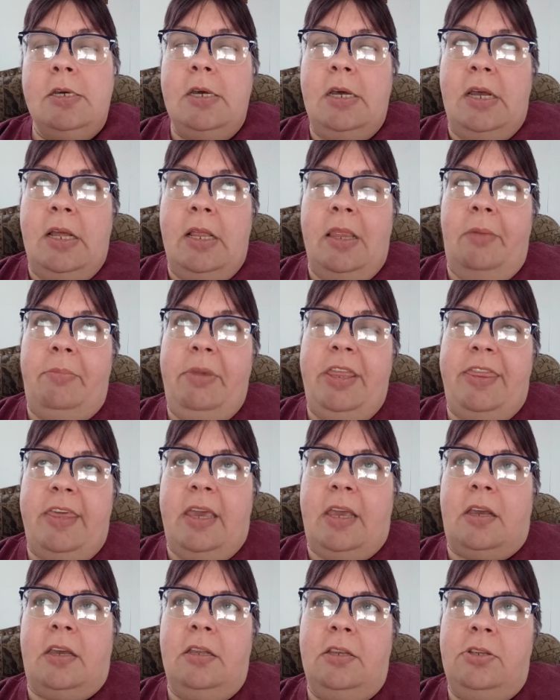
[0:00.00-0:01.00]
let me
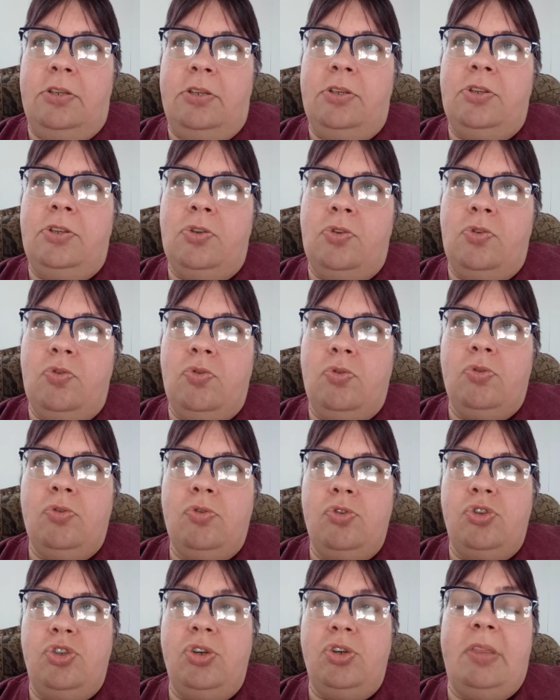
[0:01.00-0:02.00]
think,
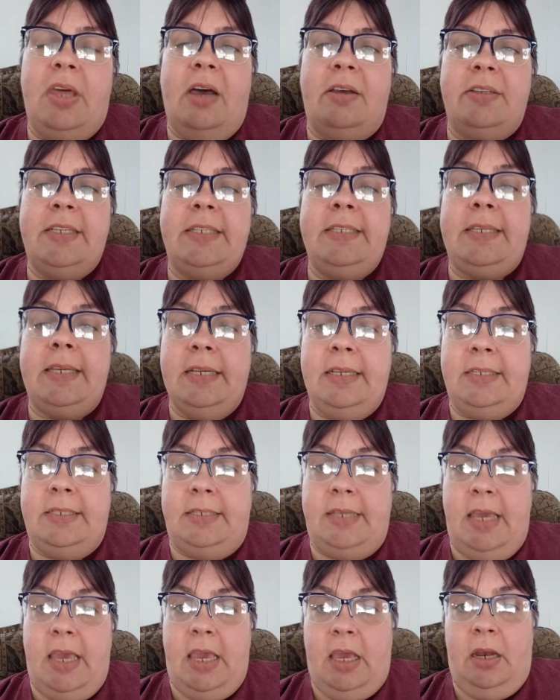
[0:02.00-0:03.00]

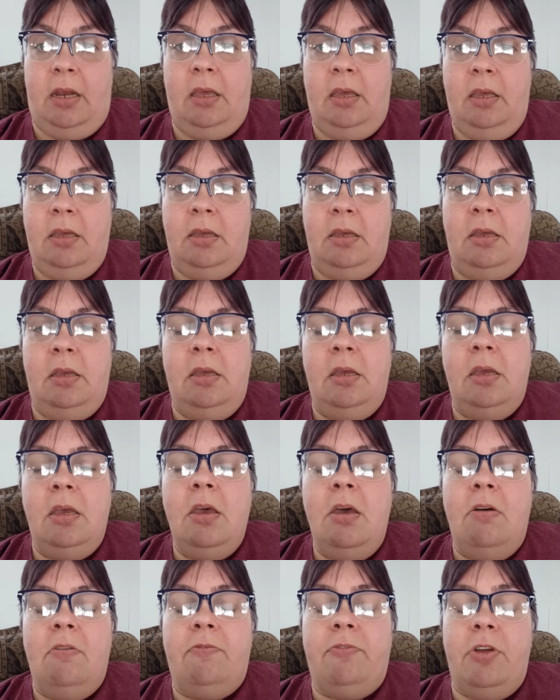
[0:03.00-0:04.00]
2016,
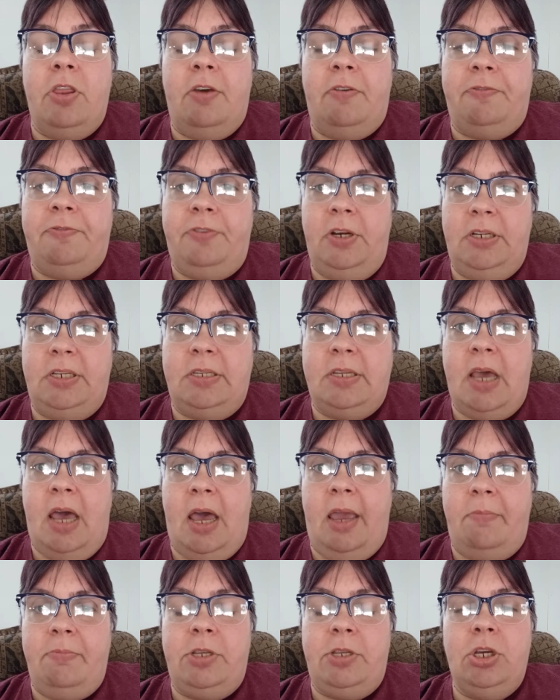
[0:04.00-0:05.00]
for the first
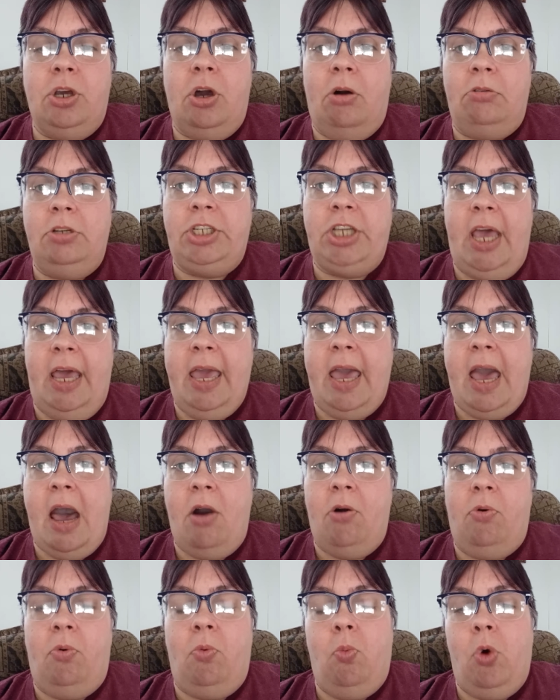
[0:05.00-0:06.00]
time to go check
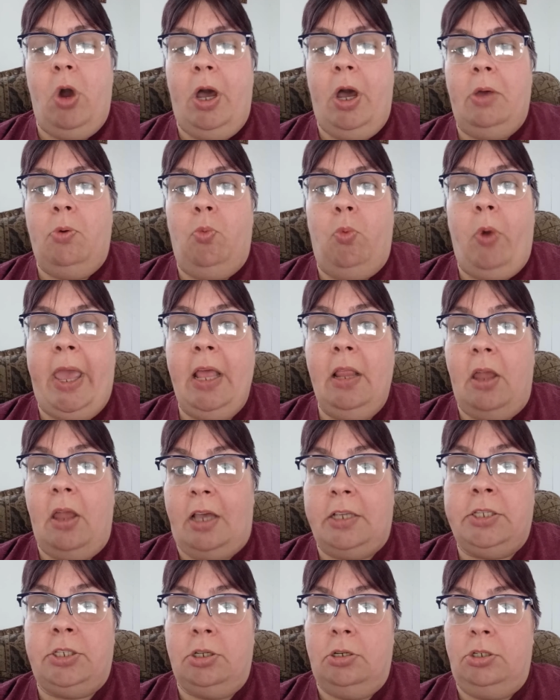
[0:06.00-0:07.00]
out what weight
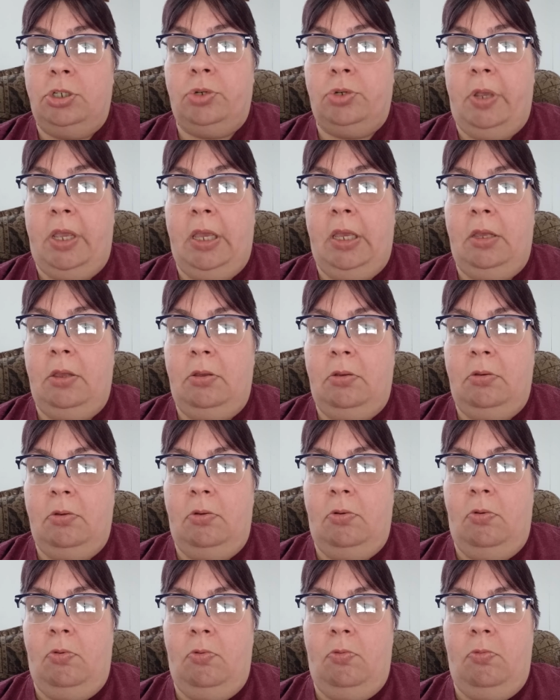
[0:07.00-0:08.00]
loss surgery
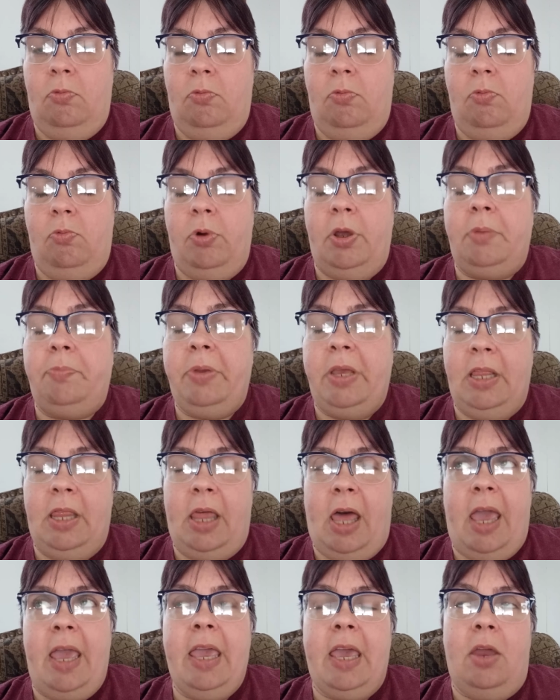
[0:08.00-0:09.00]
would be
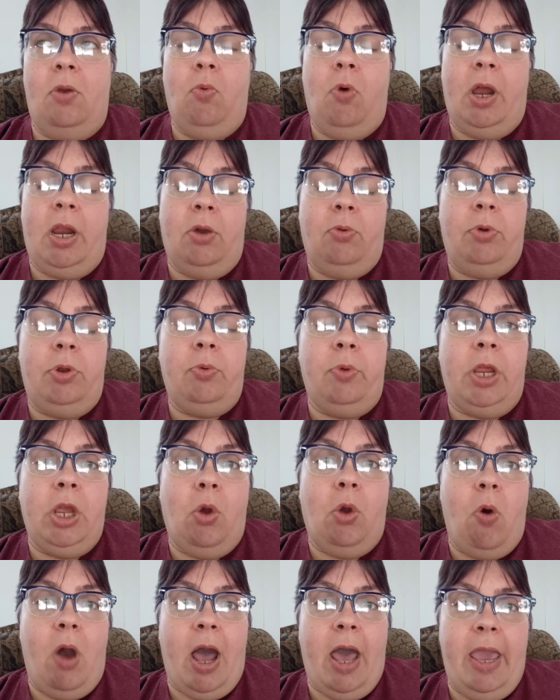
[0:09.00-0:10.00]
like and what it would
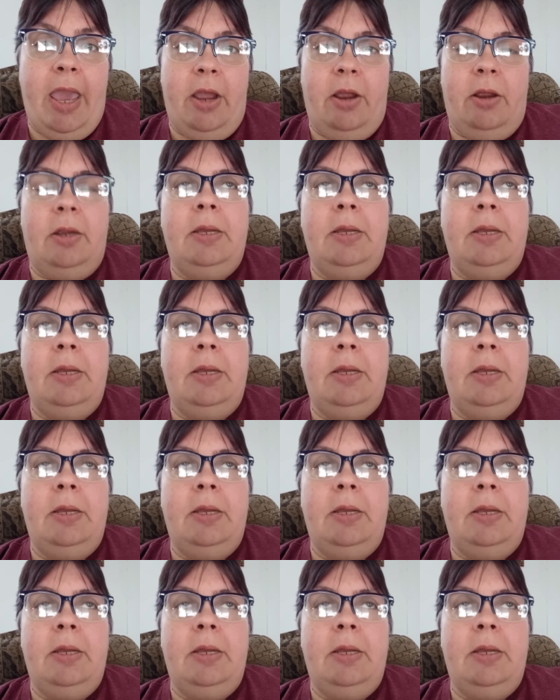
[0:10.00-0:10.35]
require.